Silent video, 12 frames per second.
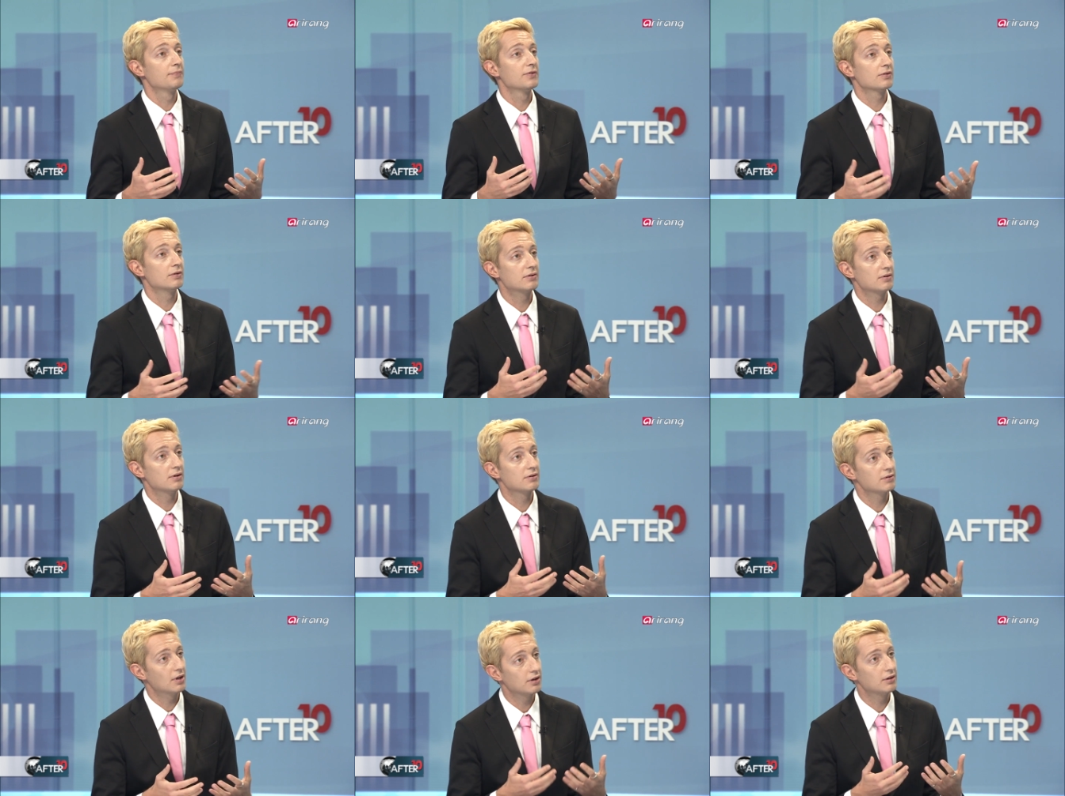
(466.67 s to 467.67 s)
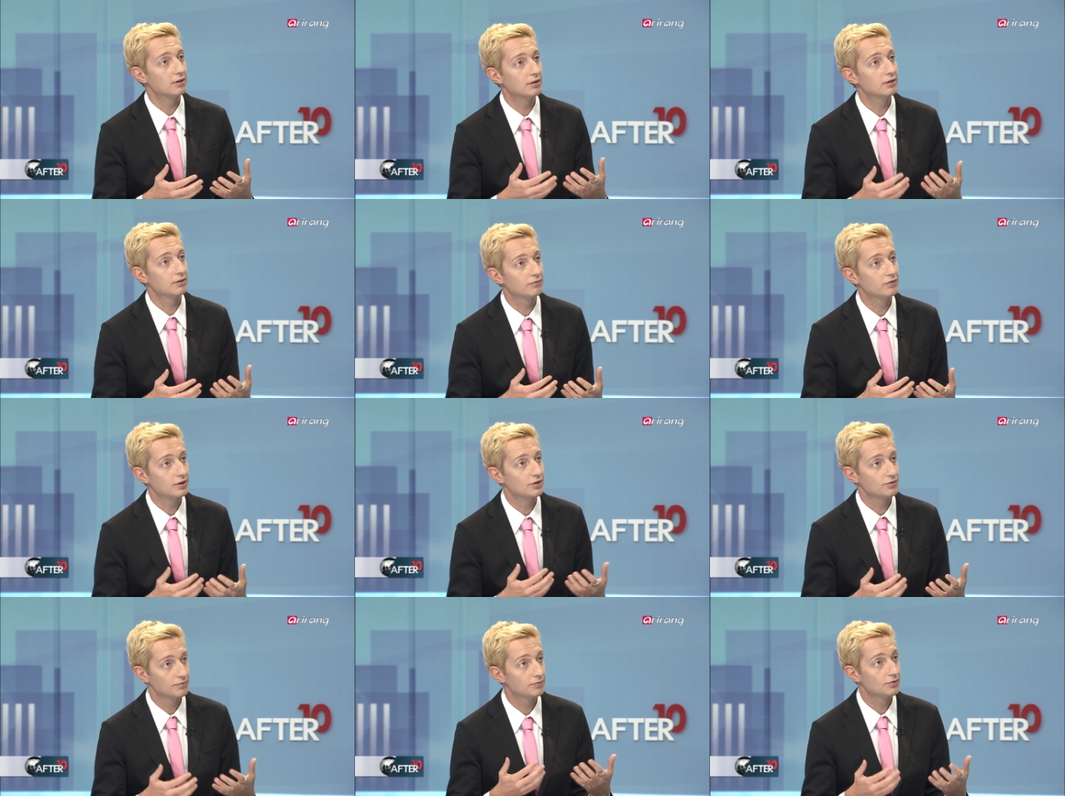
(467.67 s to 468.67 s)
So it's not a, you know, very
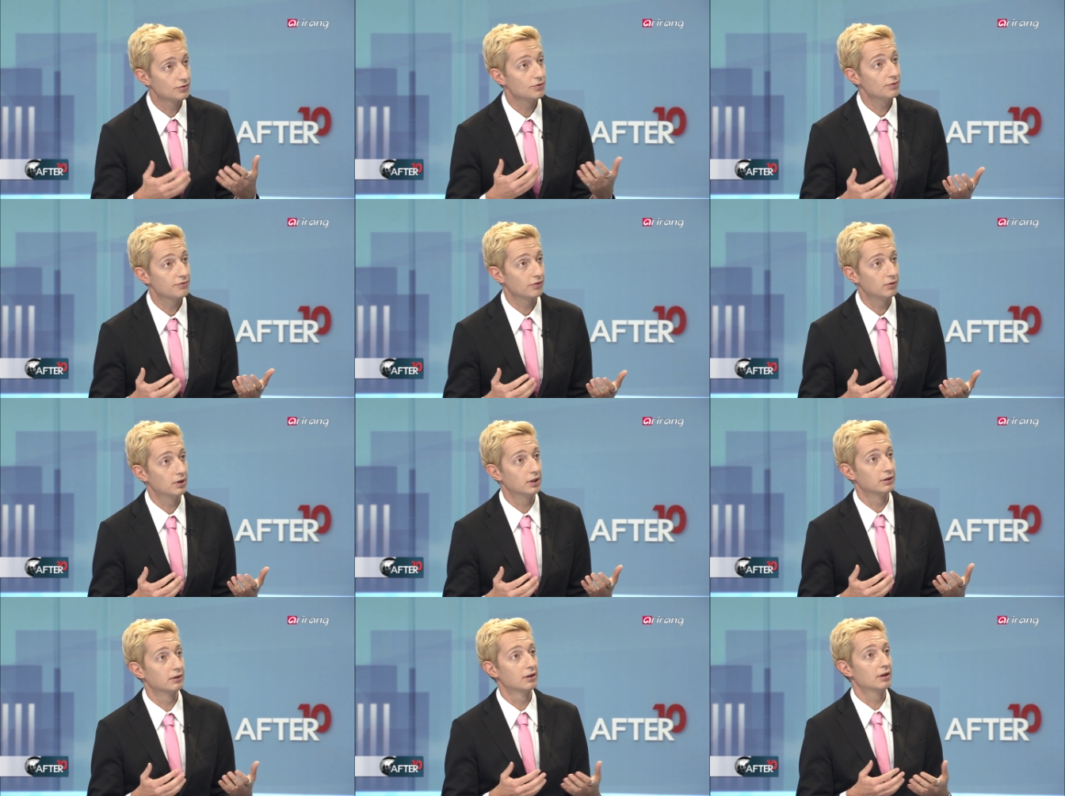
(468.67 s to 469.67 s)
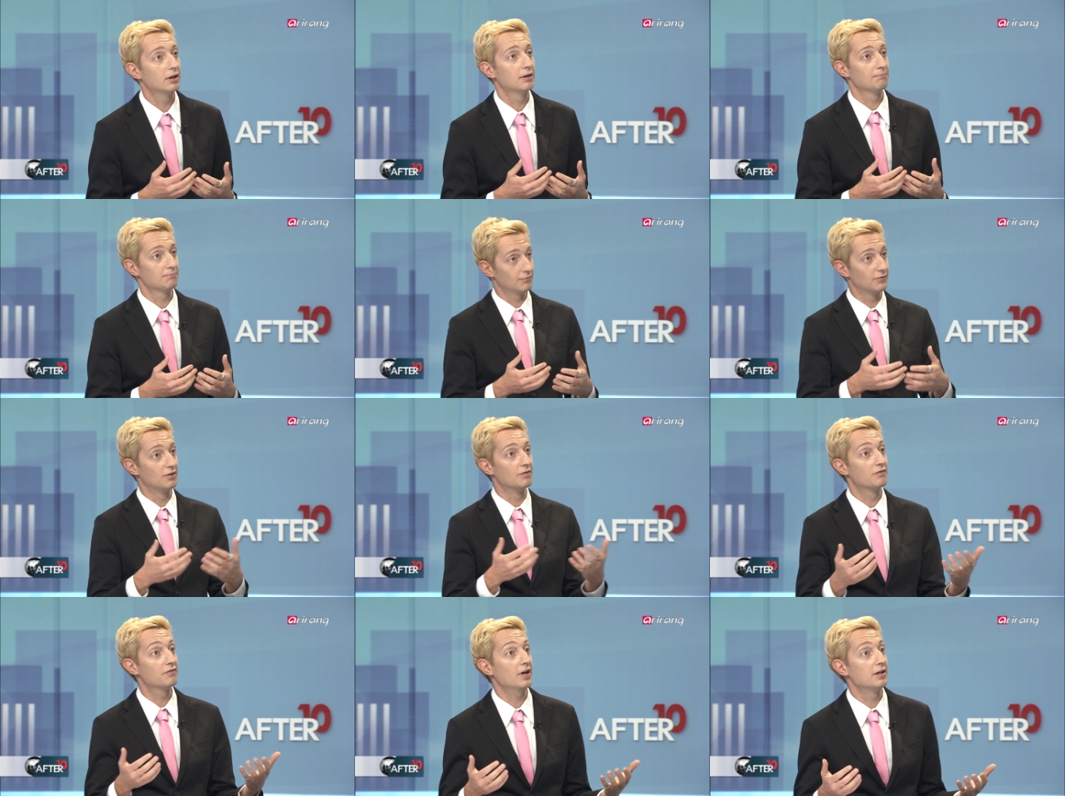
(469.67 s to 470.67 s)
truthful
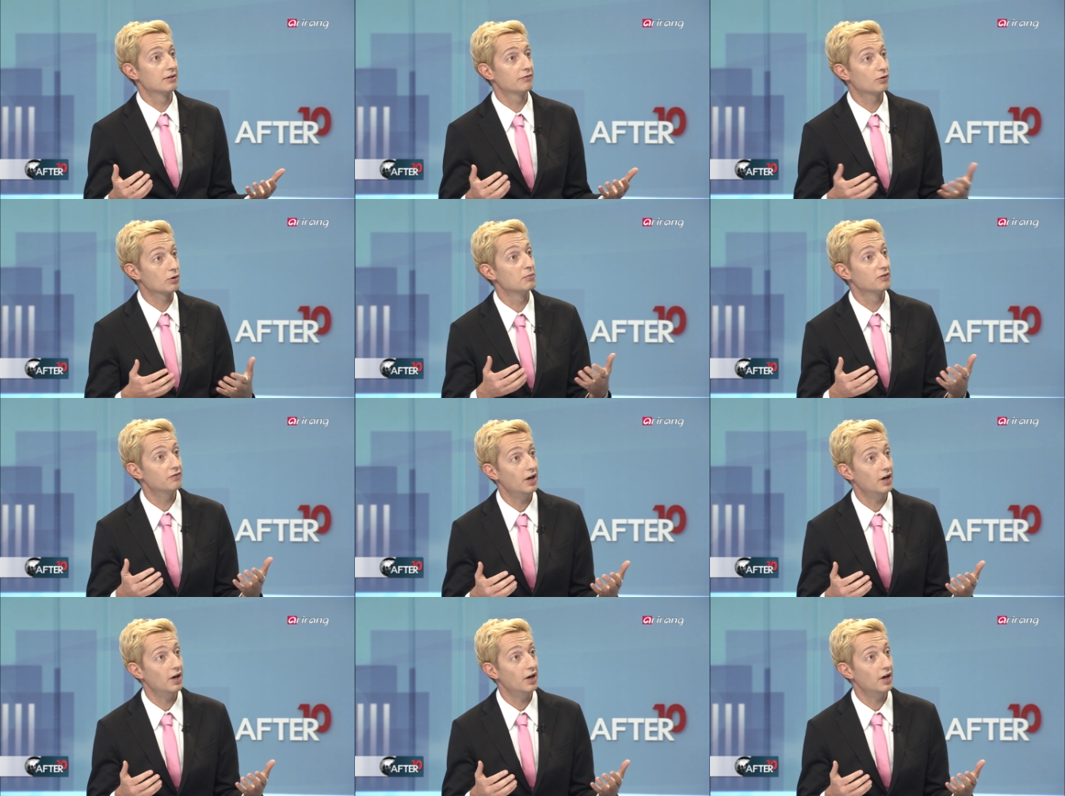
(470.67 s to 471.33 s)
and form of